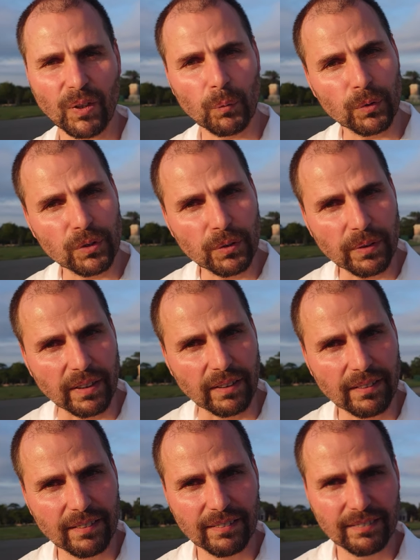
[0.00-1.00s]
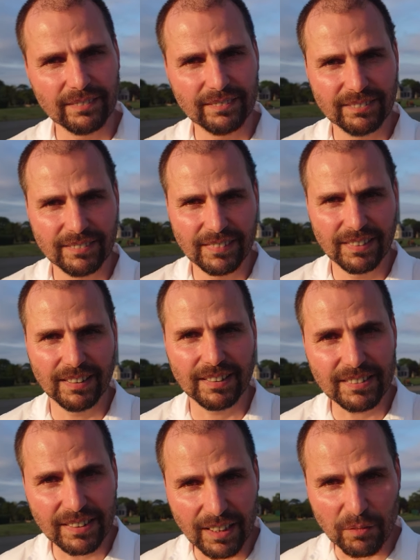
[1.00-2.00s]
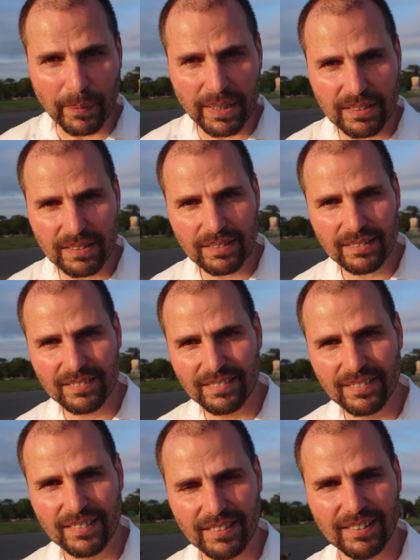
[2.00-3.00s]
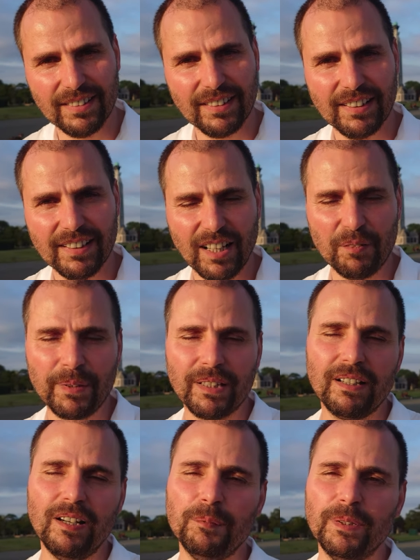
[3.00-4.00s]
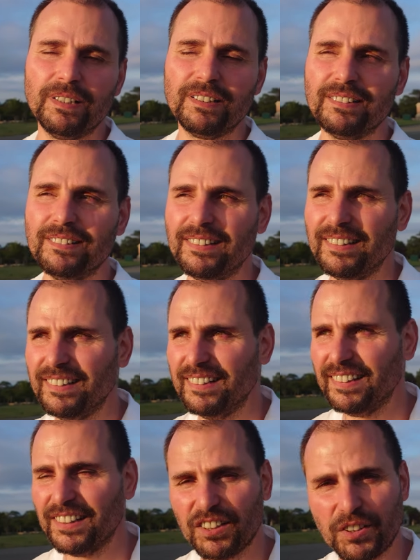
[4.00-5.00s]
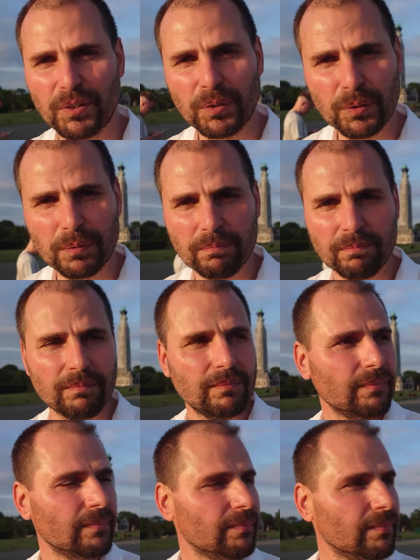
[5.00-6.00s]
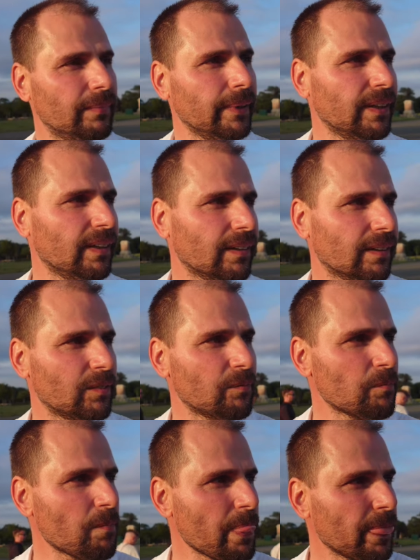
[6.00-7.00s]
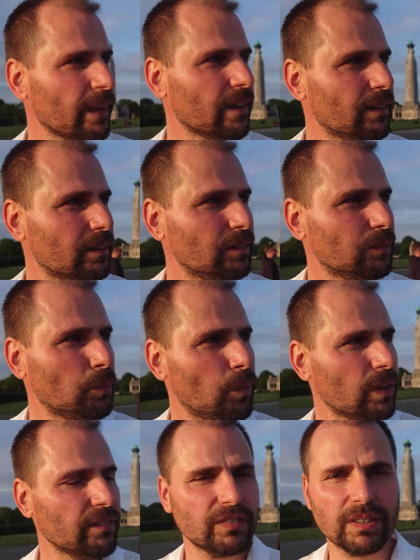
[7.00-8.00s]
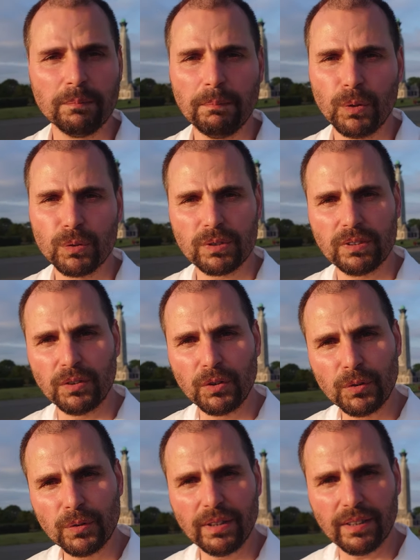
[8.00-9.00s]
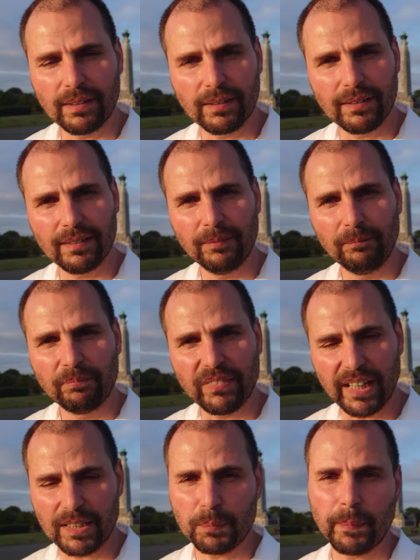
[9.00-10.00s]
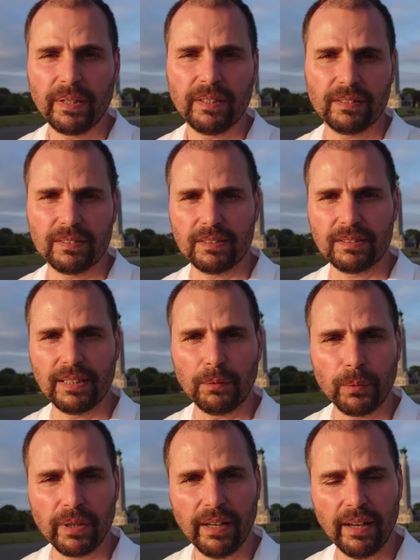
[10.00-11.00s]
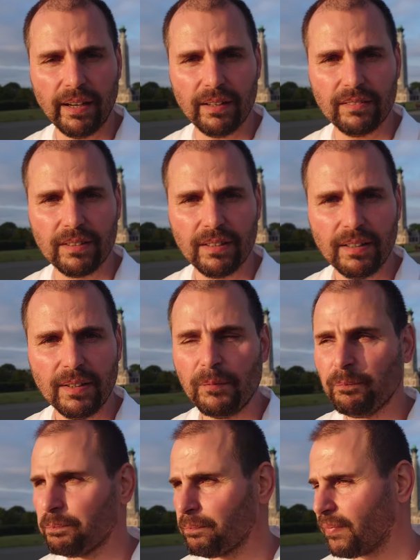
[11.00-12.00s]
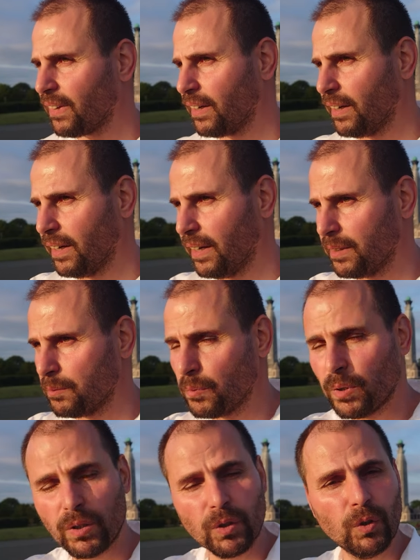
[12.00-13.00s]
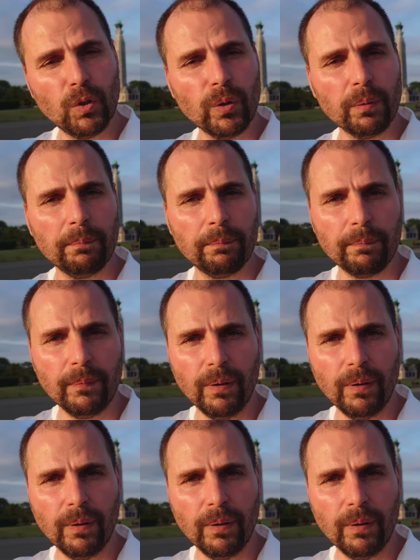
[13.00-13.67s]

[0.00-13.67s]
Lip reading: What do you think? Isn't that amazing? I mean, come on, it should be one of the most unique experiences that we had. And going